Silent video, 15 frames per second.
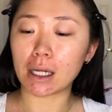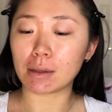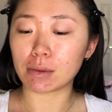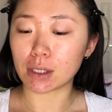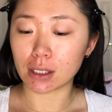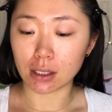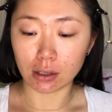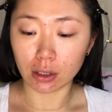
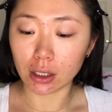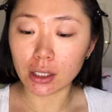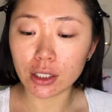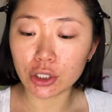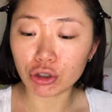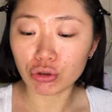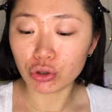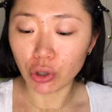still
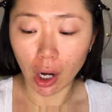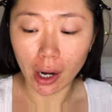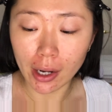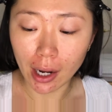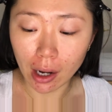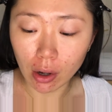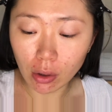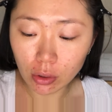gonna try it
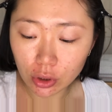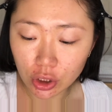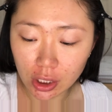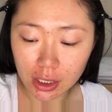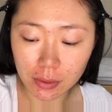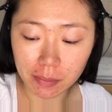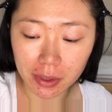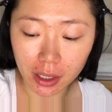out
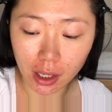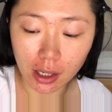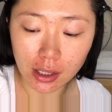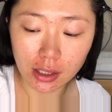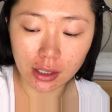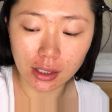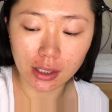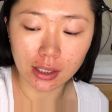just
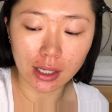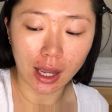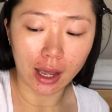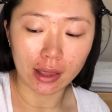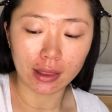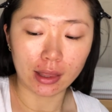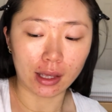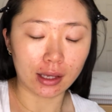because I
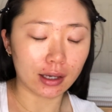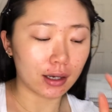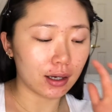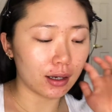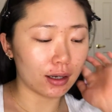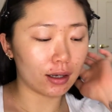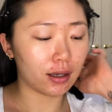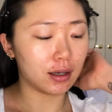think
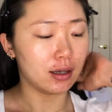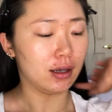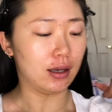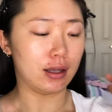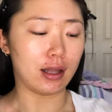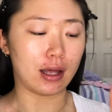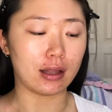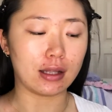
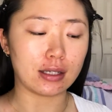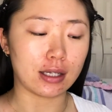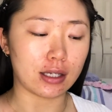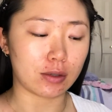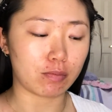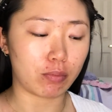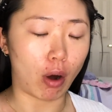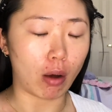that this is
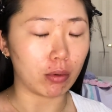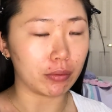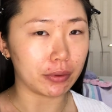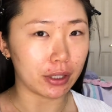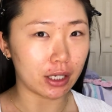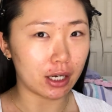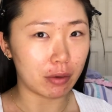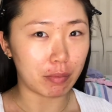probably
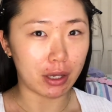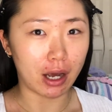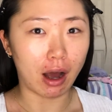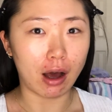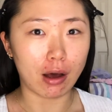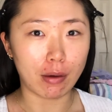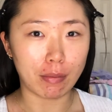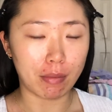going to
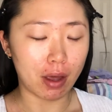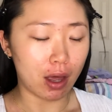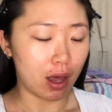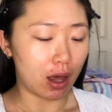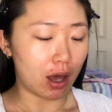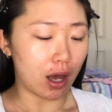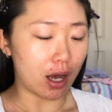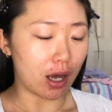become
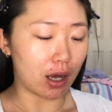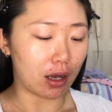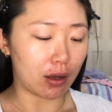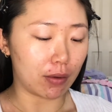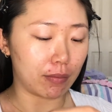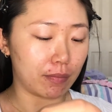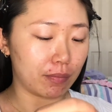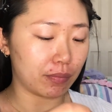
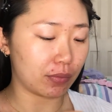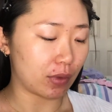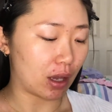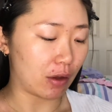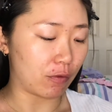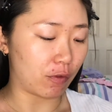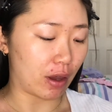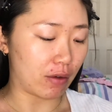a
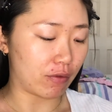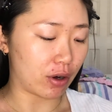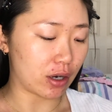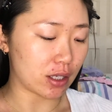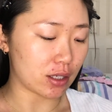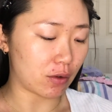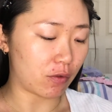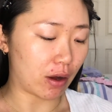
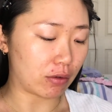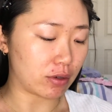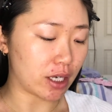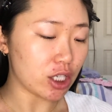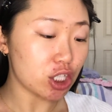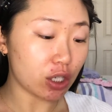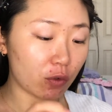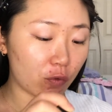favorite
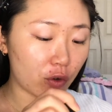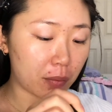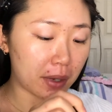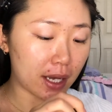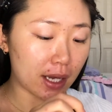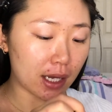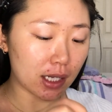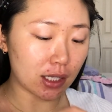foundation for
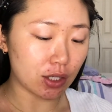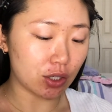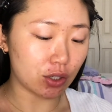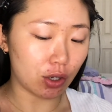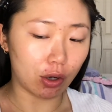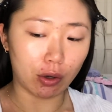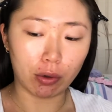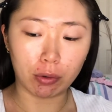me.
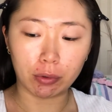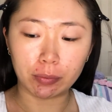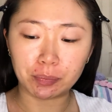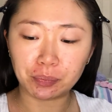So